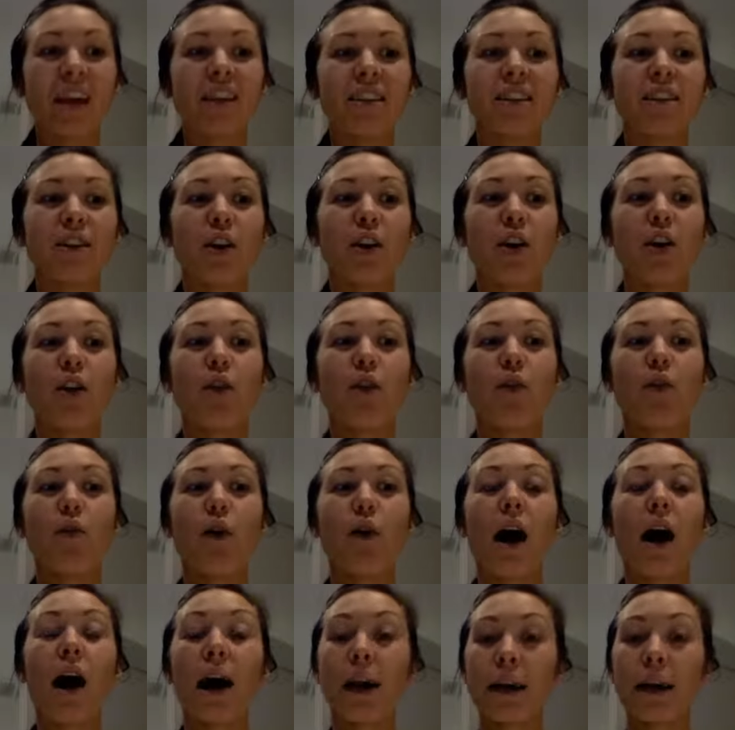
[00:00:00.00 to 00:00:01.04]
So
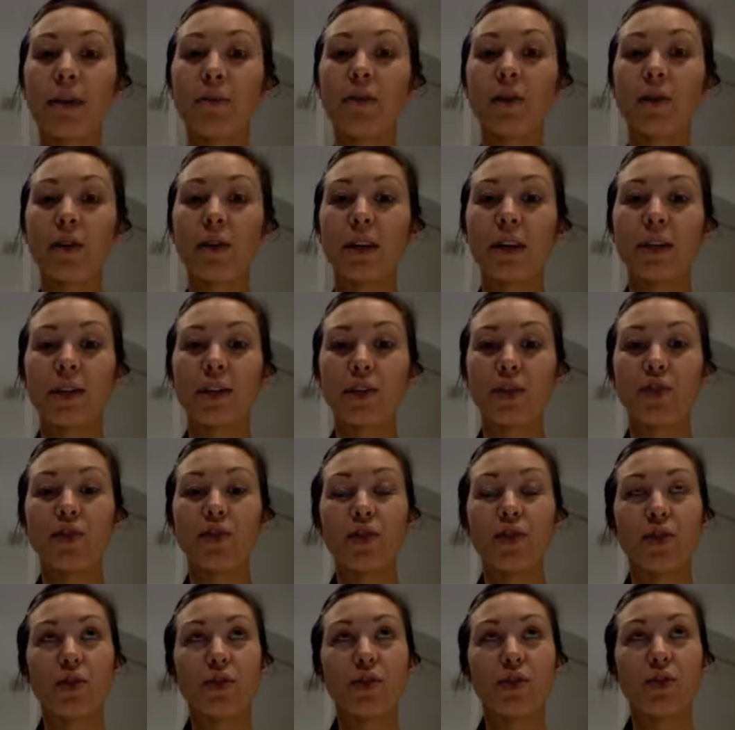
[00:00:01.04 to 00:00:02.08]
I am going to
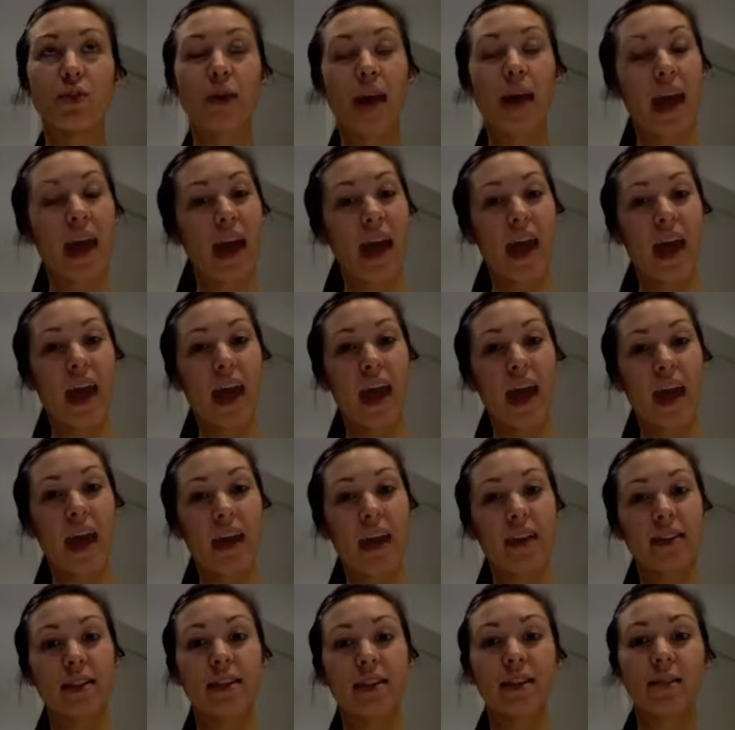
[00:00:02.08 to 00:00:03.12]
do a